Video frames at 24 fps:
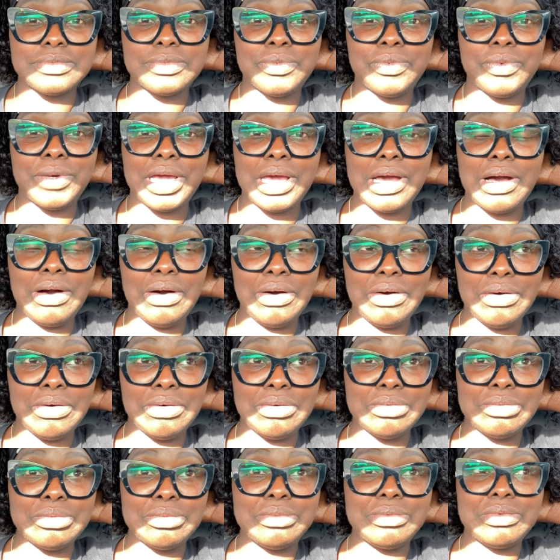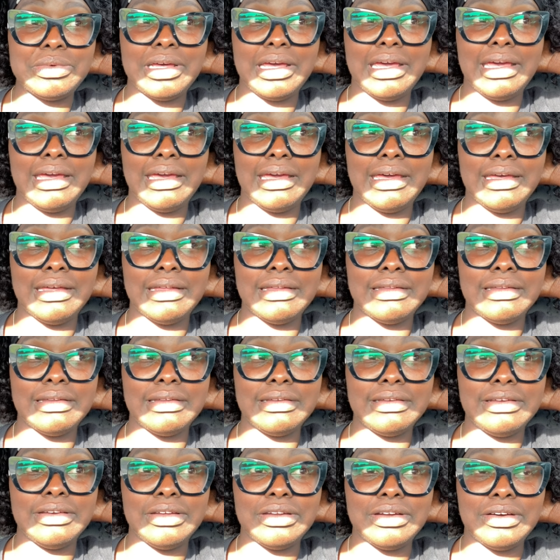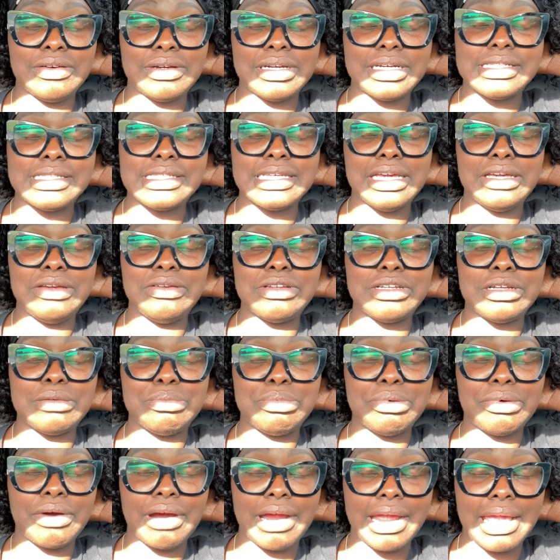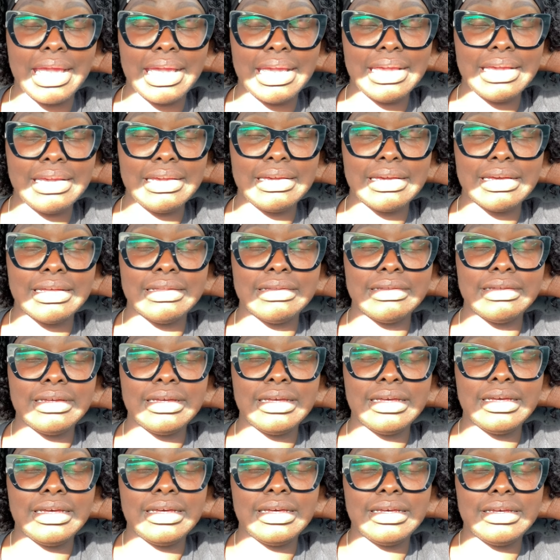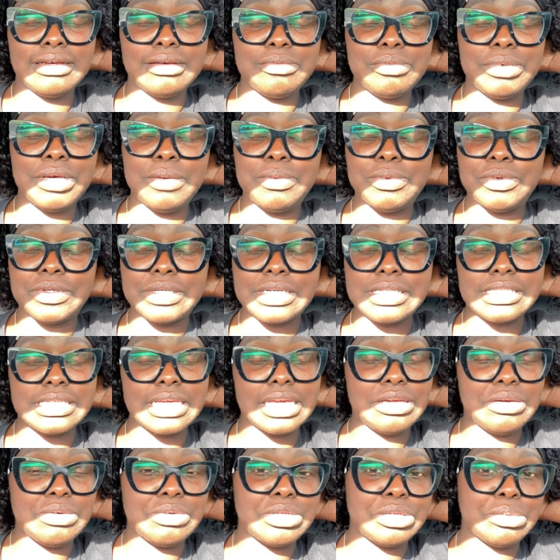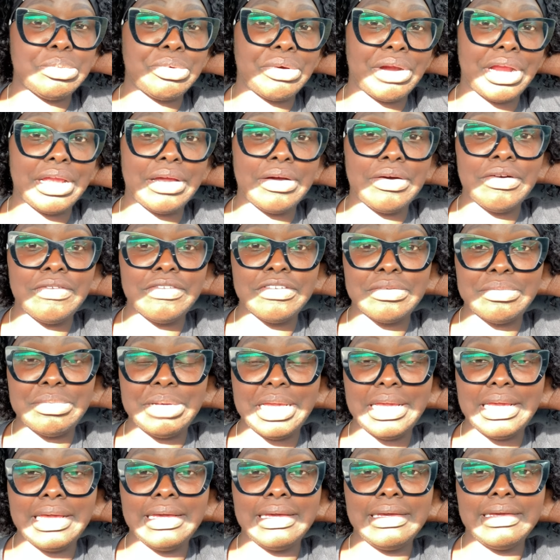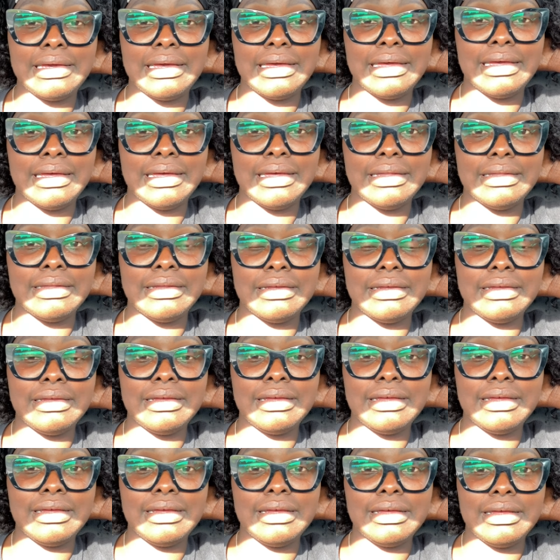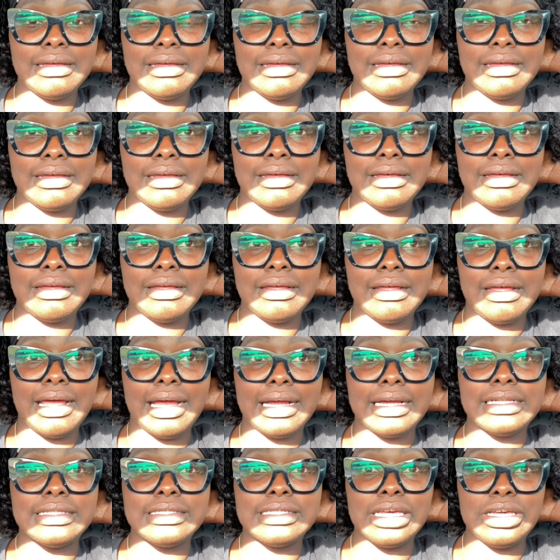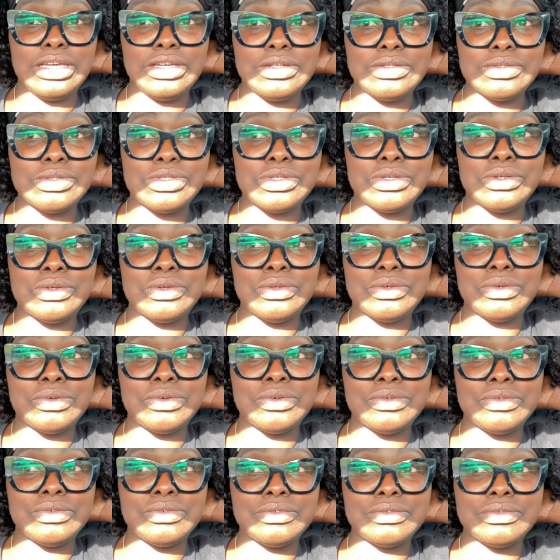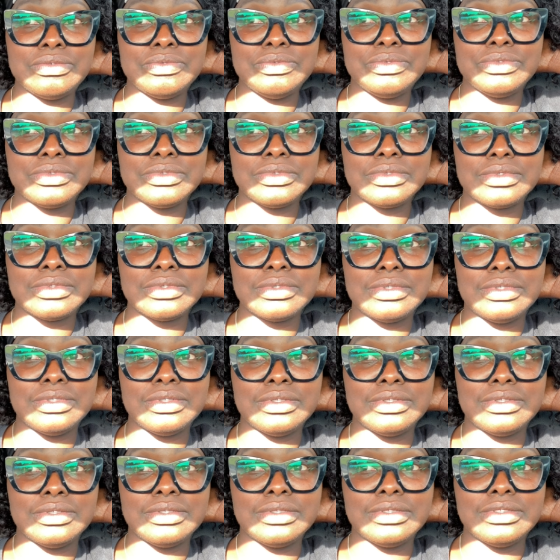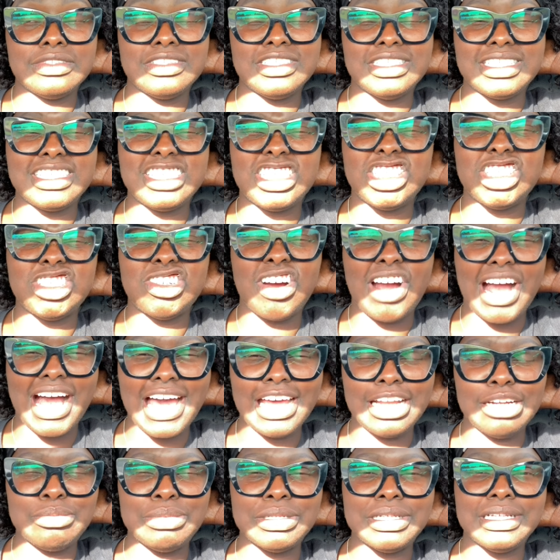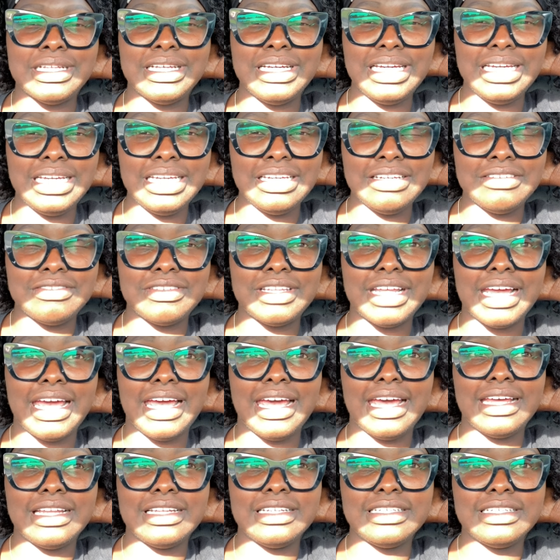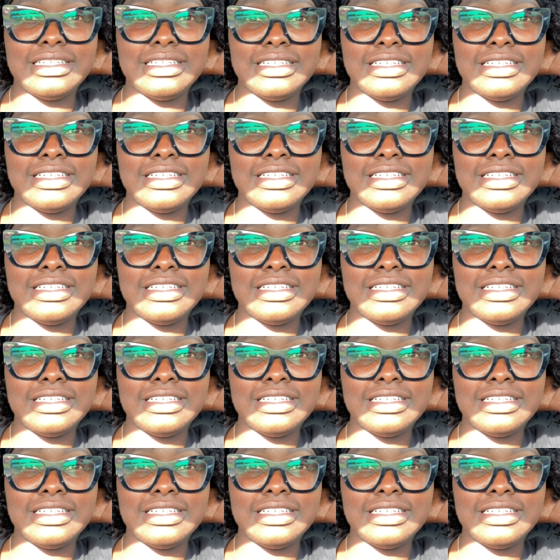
went home and, you know, continued to pray, and people continued to pray over me, and I continued to just try to believe that